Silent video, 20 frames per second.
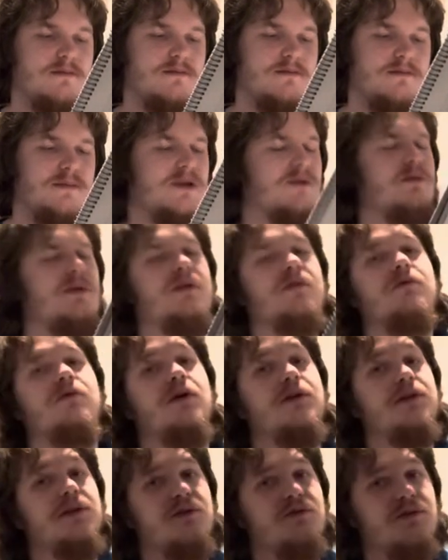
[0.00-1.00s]
But
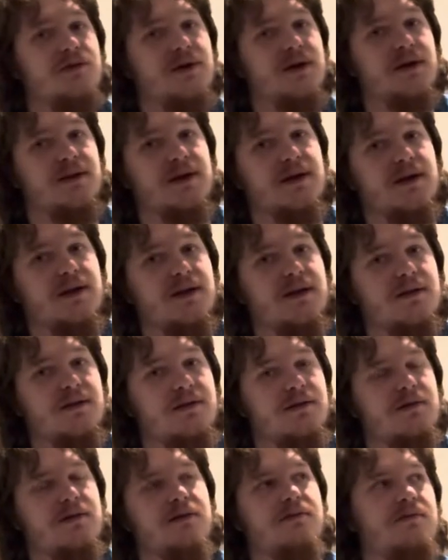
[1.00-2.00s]
what's interesting is that
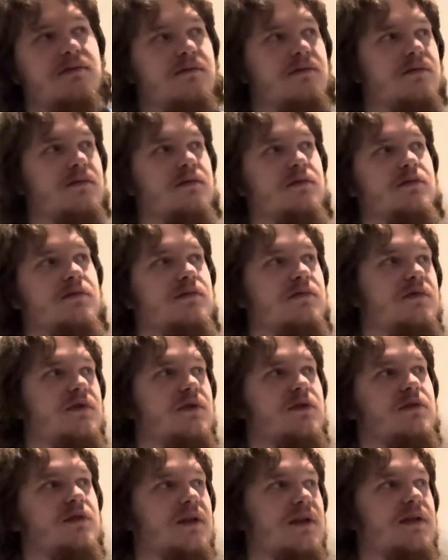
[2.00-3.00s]
the
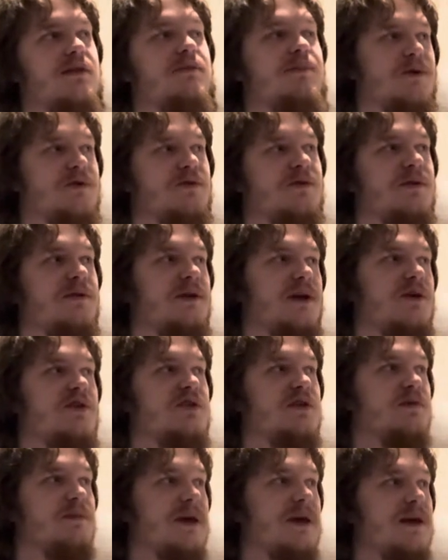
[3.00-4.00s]

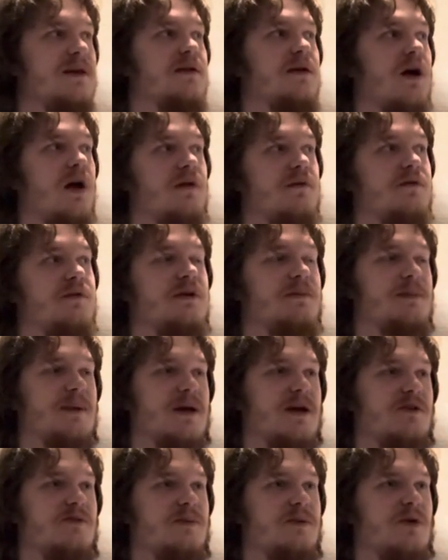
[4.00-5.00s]
specialization makes conflict
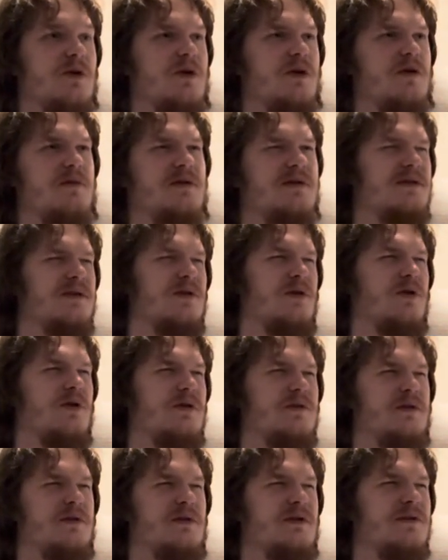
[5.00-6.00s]
management hard because it's hard
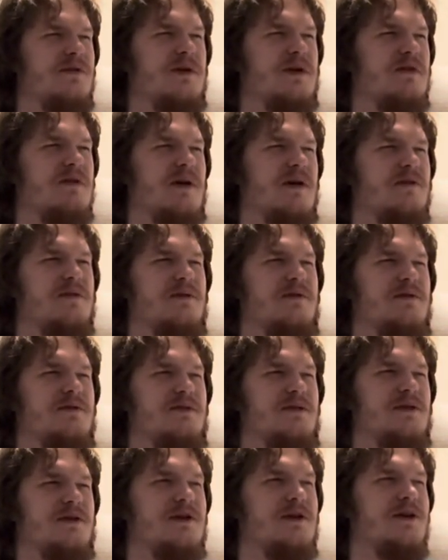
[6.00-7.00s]
for you to figure out
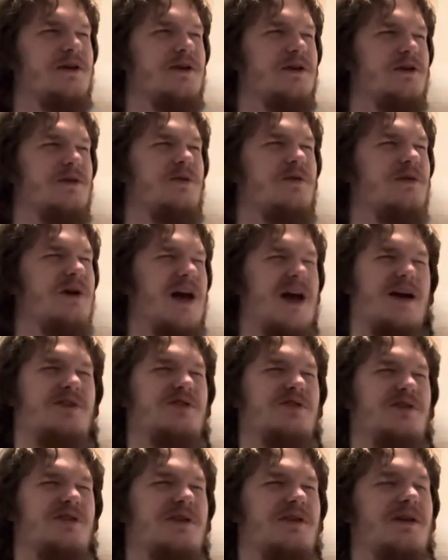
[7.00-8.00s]
who
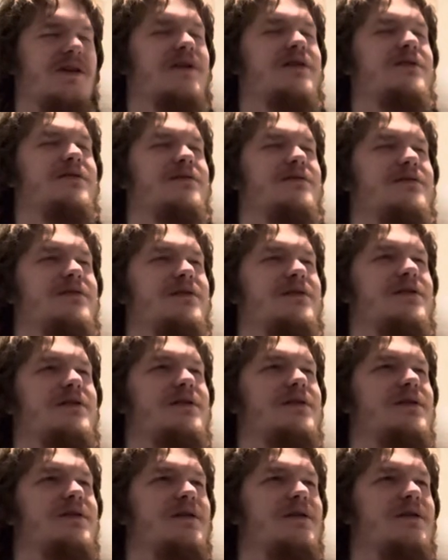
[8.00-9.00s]
actually
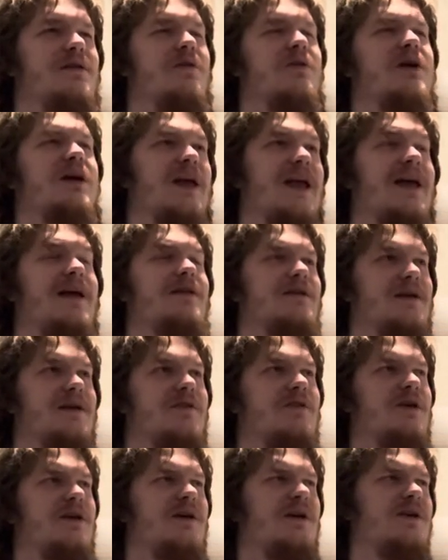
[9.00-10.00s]
or can
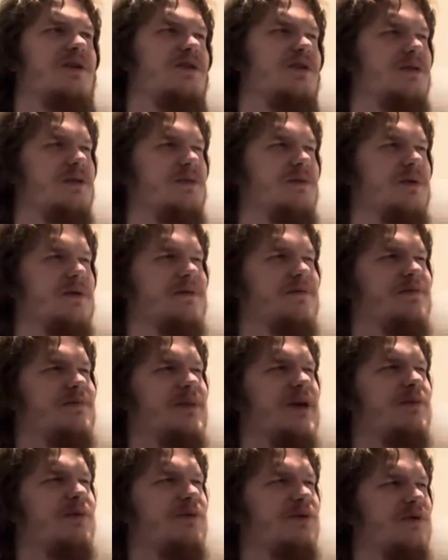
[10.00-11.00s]
create issues where
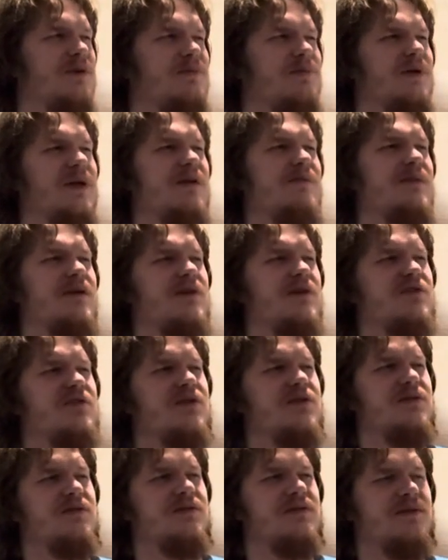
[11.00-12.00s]
people start blaming each
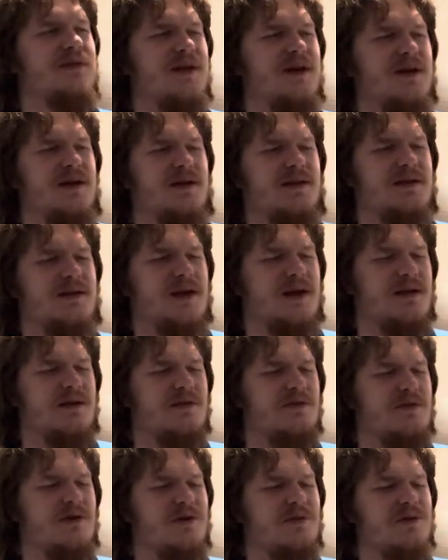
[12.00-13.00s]
other for things and you
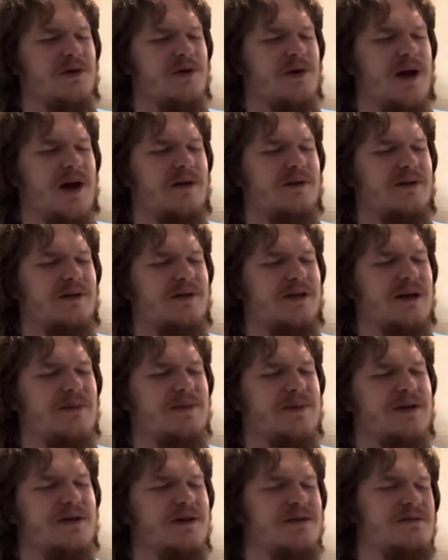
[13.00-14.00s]
don't know how to step
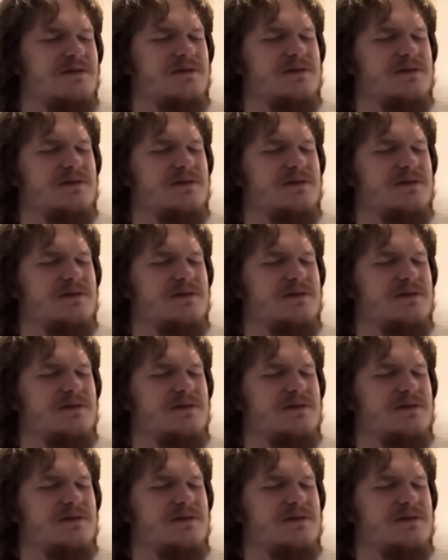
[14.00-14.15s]
in and